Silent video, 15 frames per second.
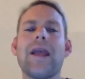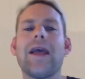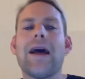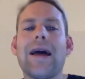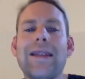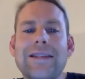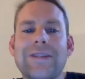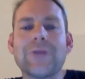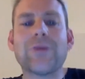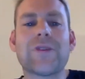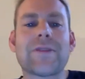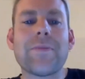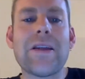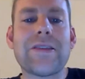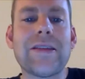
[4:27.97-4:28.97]
A little
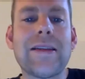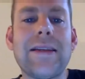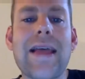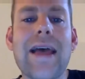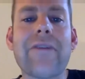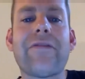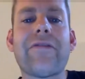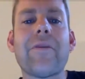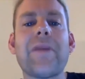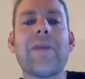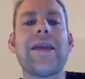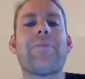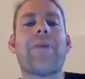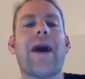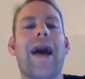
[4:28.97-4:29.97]
smidgen left for
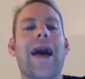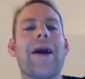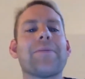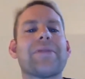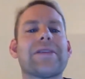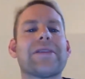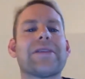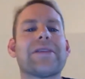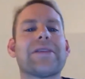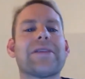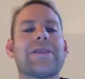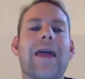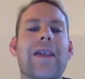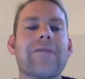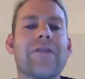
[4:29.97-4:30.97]
me, perhaps?
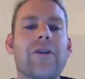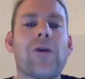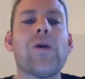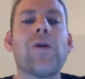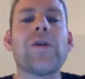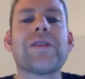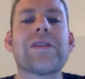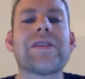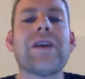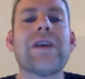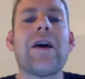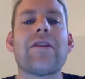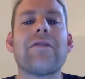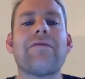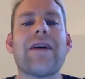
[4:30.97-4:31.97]
And of course,
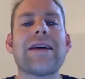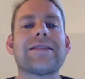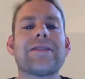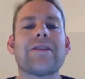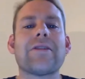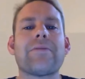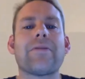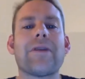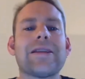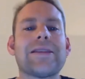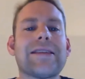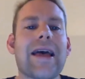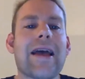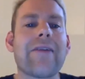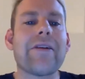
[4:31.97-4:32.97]
the rest of the
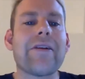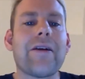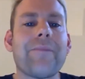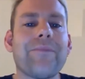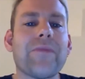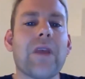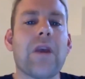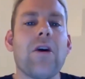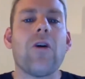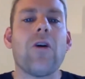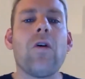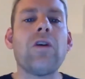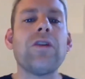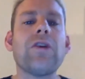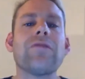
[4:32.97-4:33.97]
proletariat.
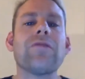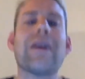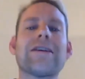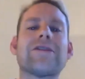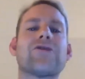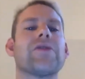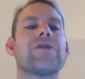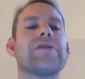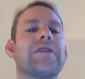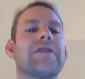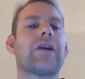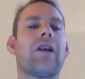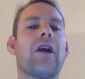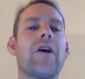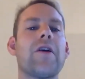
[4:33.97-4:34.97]
All your restaurants are
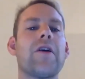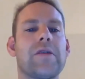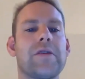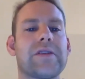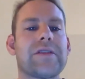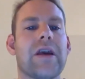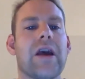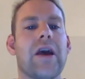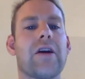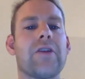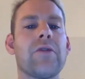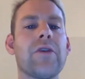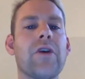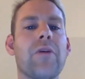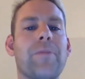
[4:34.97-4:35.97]
closed,
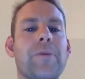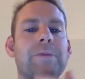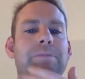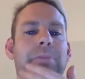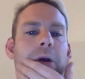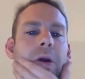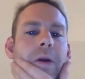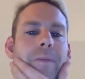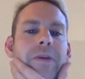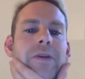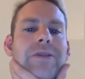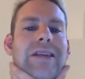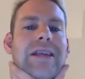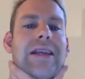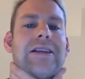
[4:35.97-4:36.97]
and all your
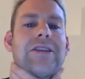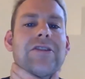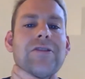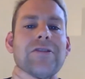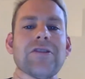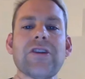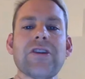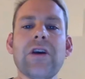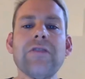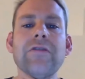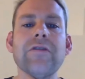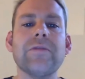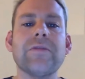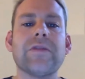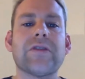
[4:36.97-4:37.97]
boutiques and
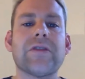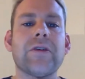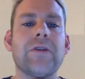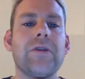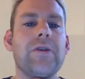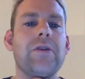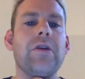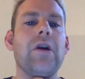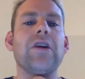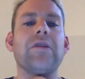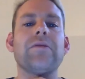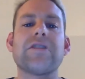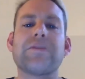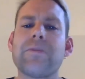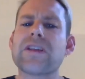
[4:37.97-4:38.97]
showrooms too,
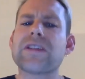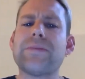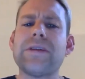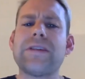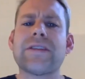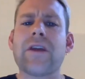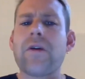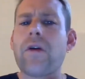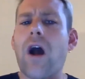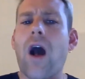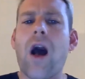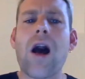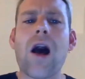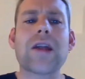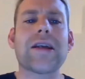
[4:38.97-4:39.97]
which must be so
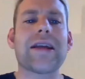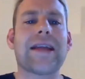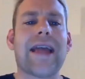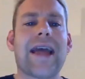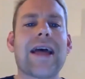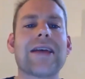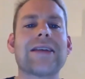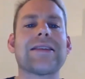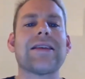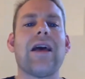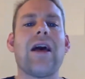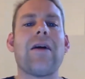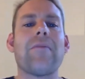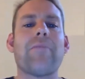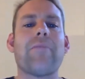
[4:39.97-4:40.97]
hard, I guess.
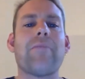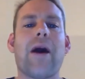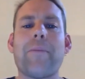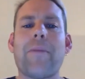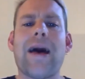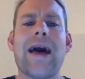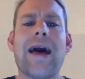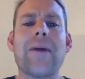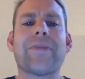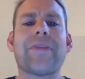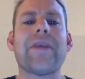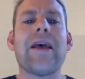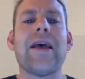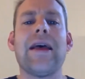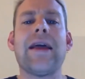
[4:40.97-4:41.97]
But
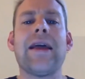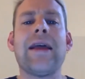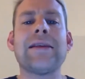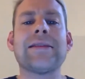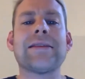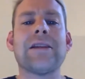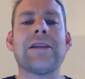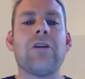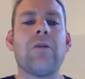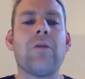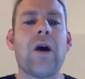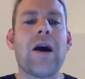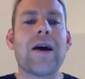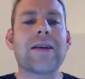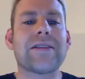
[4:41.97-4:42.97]
perhaps it is a little
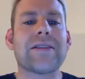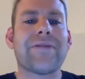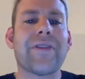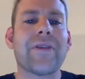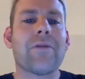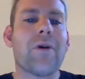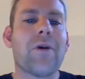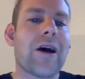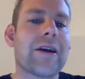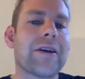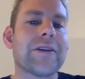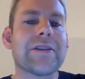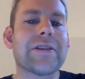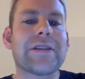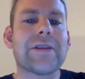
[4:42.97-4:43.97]
worse for the
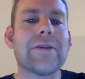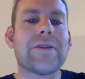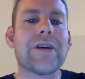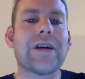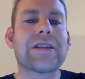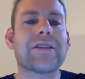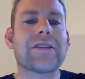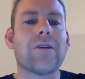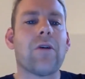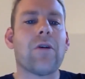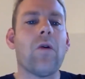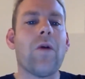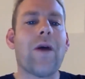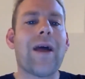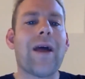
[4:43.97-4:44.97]
workers who dust the
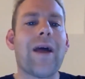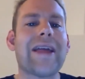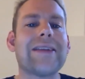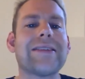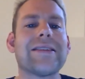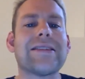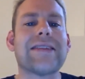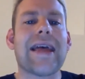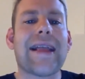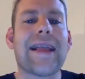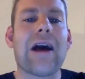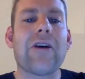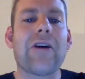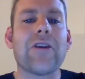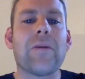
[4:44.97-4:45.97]
hallways and take
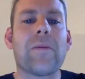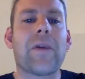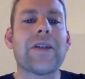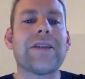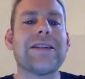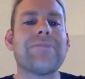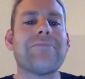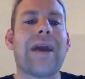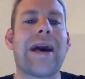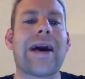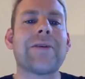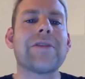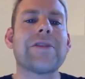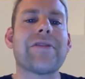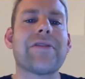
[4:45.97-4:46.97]
out your bloodied
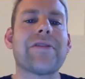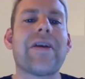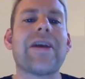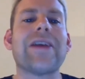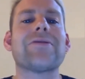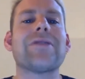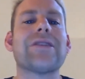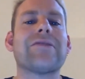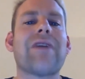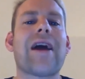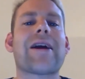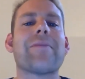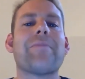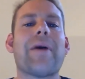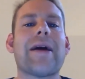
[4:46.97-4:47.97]
mounds of history's
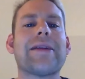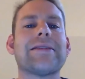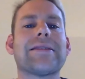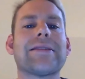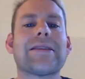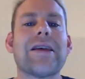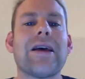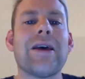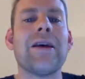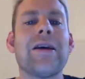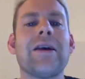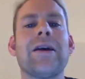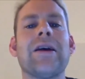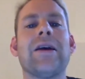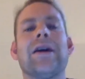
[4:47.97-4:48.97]
recompense.
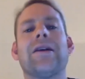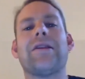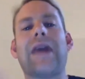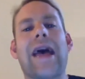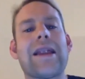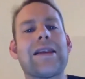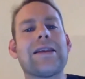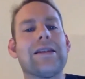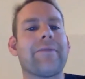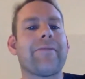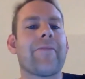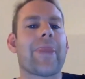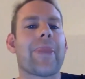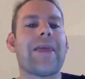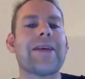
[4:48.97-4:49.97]
Then
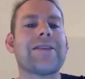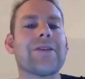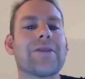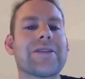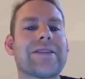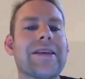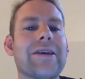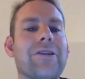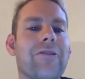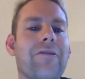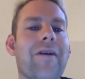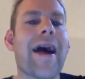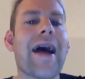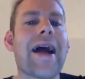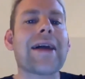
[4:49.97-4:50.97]
There's your silk
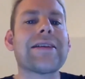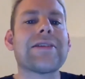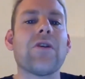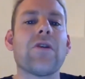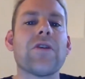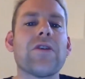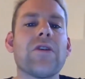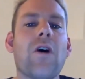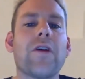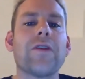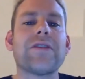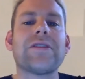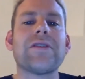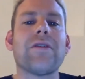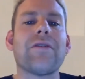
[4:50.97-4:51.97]
rags, your
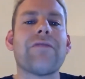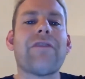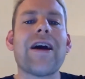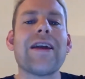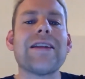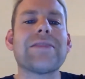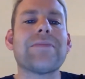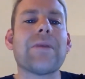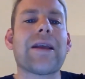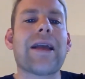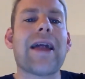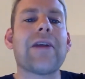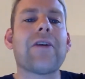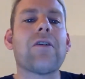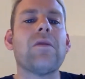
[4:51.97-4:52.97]
yachts, your finest
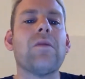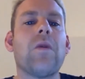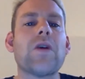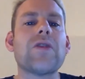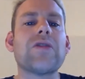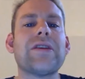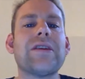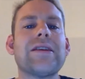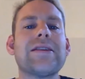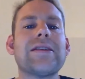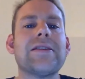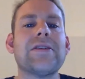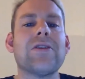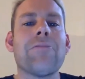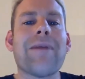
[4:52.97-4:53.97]
mechanical
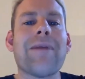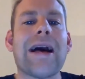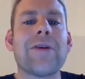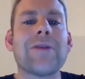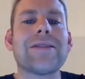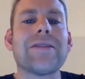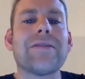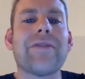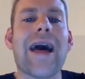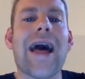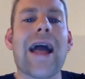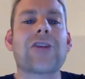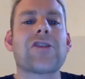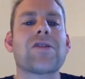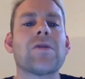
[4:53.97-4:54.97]
watches, your mounds of
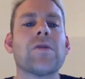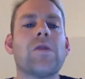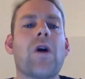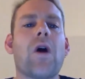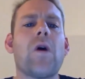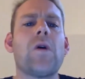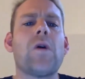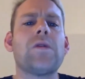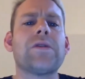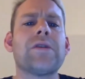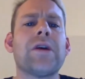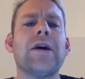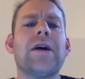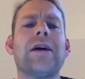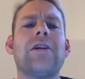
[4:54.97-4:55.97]
actual gold
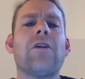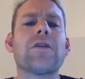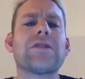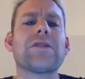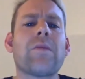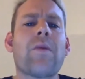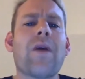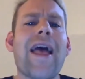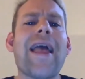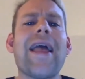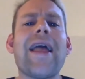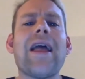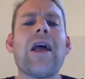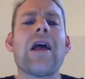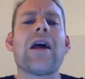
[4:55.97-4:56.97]
locked
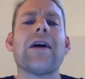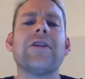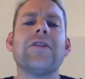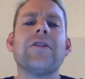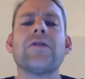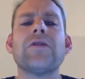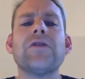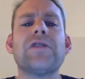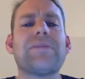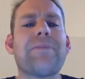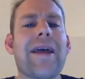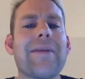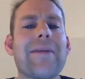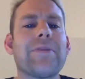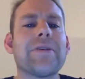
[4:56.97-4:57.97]
away, and your
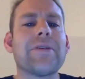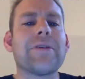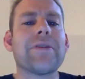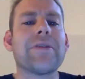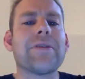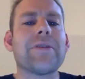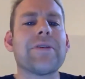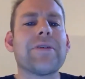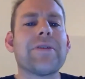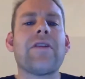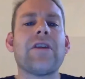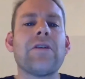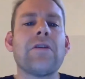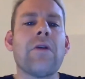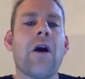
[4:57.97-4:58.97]
newspapers that
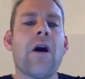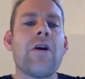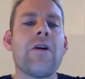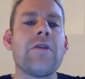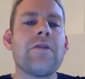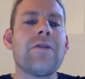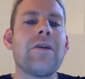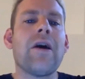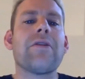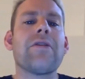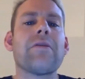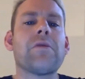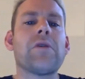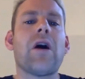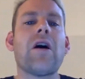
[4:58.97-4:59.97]
you own that
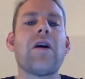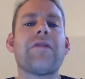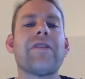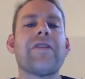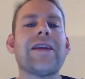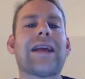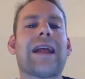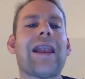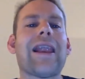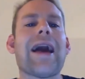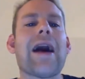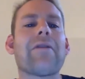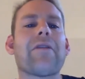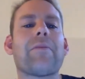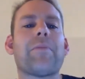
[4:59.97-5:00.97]
will hopefully
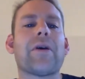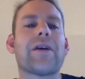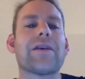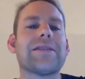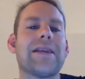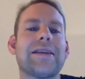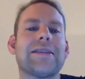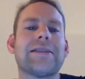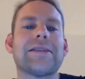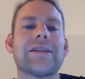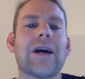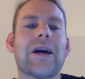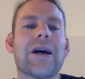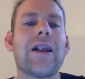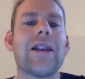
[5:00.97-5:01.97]
collapse because it is
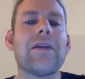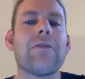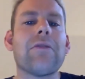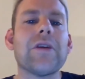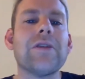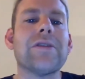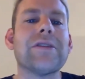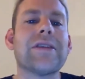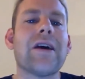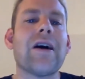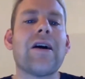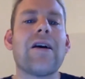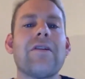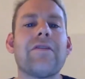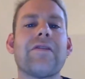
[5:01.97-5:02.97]
entirely what you
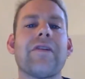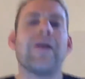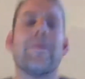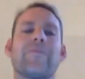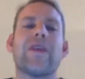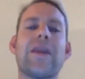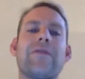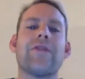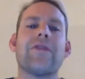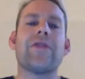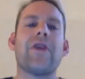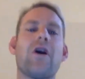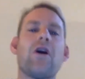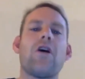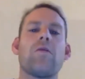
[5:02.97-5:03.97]
deserve, even though